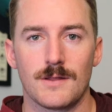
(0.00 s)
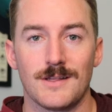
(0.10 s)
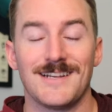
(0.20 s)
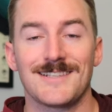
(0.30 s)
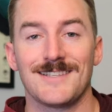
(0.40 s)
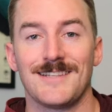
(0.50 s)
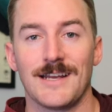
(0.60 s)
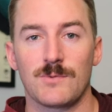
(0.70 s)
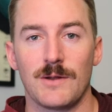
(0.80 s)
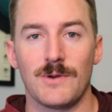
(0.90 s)
The Texas
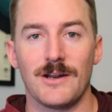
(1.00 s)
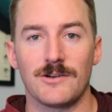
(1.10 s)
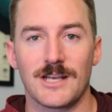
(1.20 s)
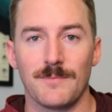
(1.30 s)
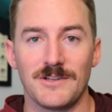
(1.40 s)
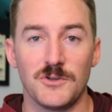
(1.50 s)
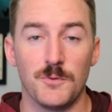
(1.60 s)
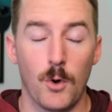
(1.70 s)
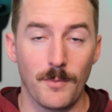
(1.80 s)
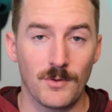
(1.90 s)
Tech Red Raiders come into
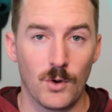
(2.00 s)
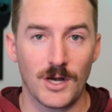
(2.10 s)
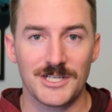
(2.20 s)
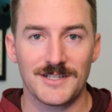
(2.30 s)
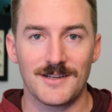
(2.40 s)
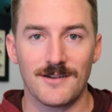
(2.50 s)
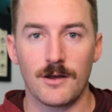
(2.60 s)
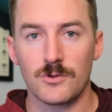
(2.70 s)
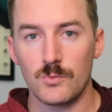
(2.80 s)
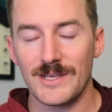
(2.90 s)
Pullman, Washington
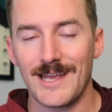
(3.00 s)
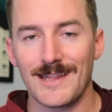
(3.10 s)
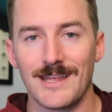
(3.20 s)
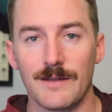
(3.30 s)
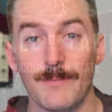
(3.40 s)
on the weekend that